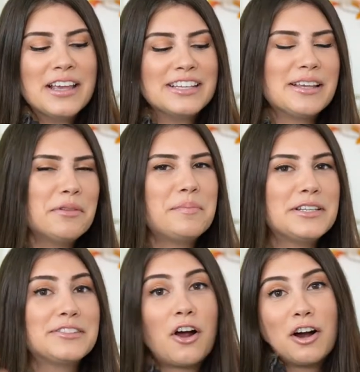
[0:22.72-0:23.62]
some of the
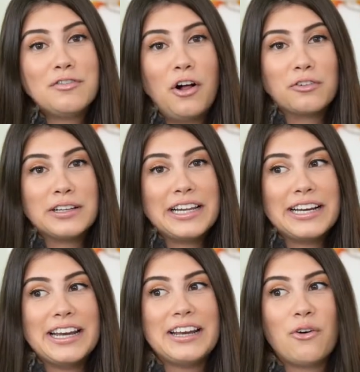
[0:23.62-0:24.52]
pieces are fall
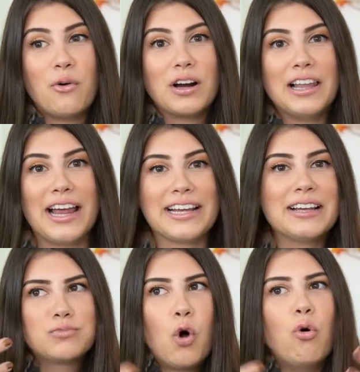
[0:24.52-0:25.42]
related or
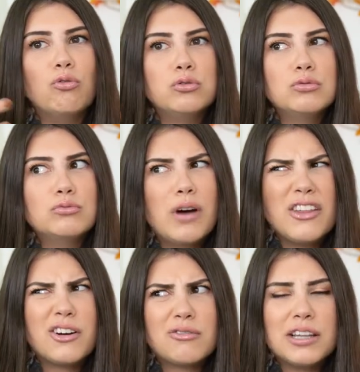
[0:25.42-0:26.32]
like cold
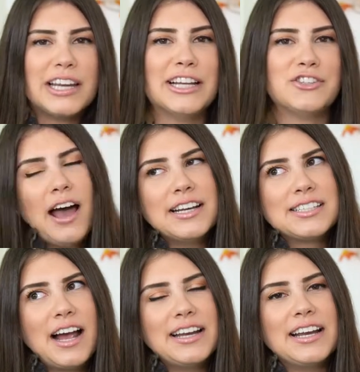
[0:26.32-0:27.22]
weather related. So I
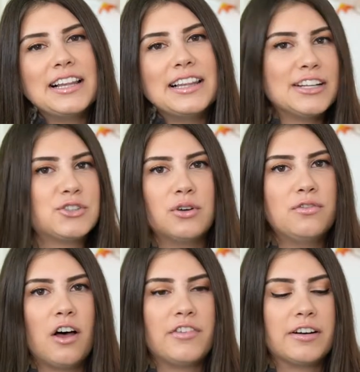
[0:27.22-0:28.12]
decided let's do a
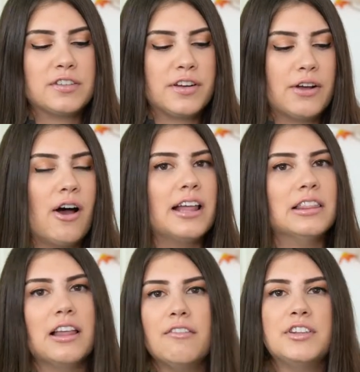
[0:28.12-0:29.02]
fall favorites video. I
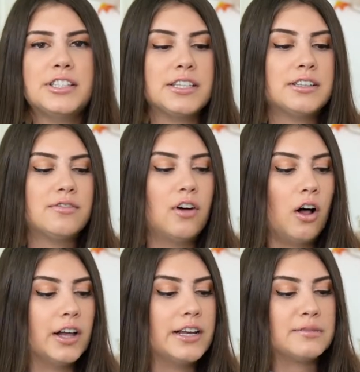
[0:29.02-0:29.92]
love the season of
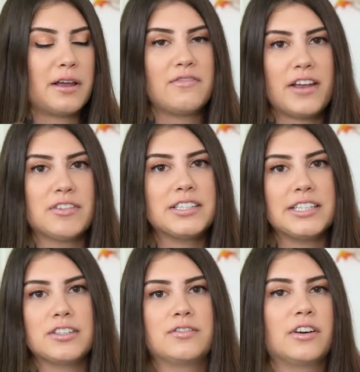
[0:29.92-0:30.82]
fall. It is my favorite
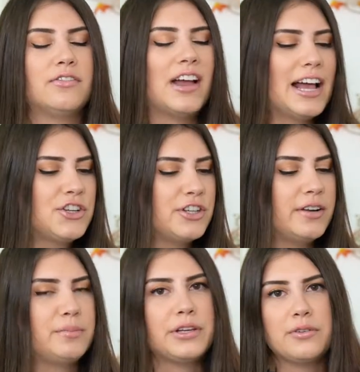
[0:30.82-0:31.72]
season for
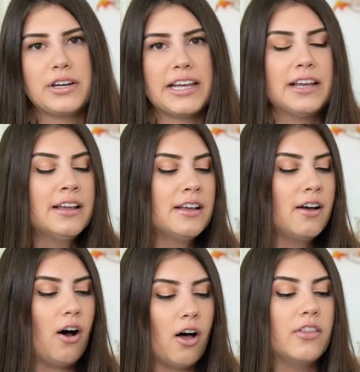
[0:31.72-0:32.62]
fashion, beauty,
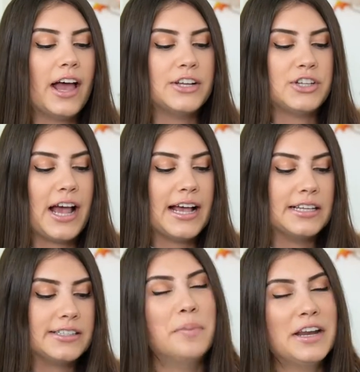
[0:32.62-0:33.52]
all that
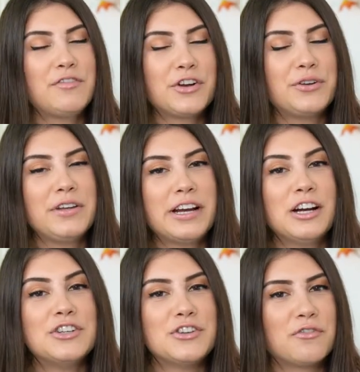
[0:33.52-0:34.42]
jazz. But if you're new
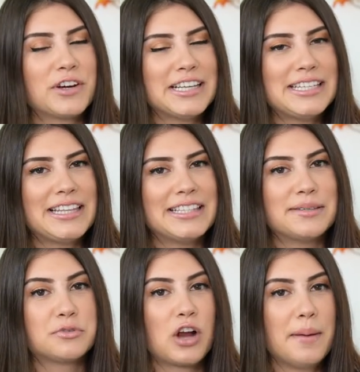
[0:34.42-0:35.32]
here, don't forget to hit the
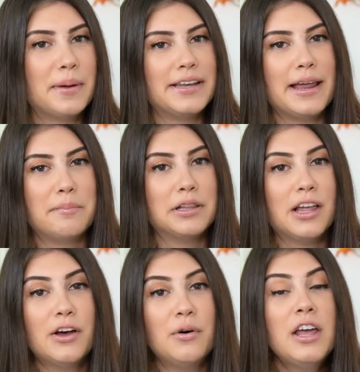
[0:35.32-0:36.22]
subscribe button down
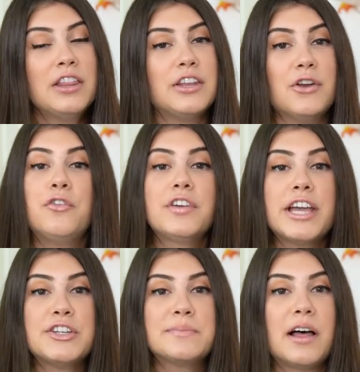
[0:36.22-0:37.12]
below, the
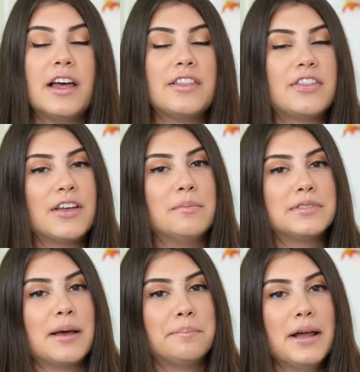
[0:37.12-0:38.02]
notification bell, and the thumbs
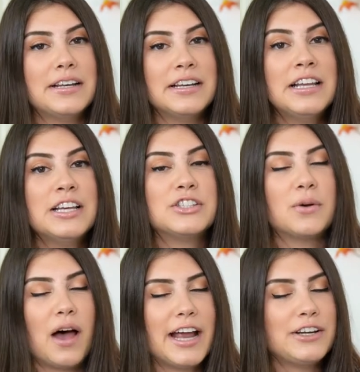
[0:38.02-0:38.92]
up button
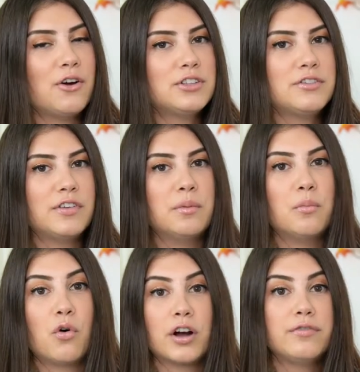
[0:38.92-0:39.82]
so I know to film
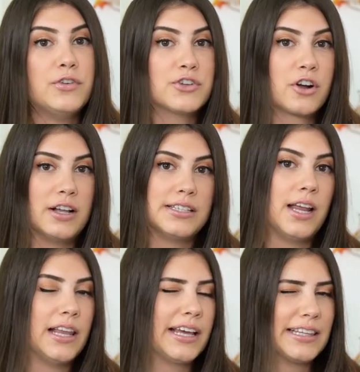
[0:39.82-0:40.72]
more future
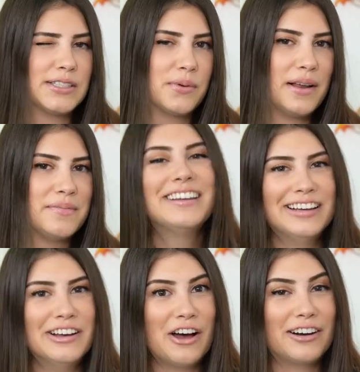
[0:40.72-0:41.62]
content like this one.
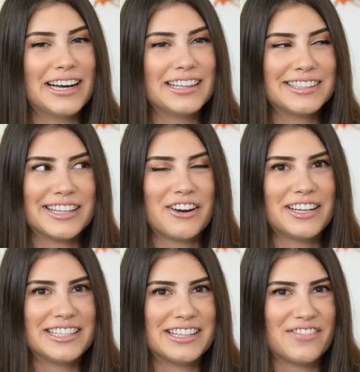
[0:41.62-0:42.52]
All right, let's get on
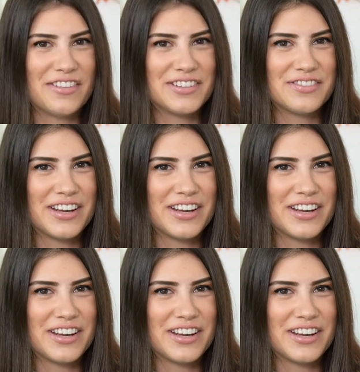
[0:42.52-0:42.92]
into the favorites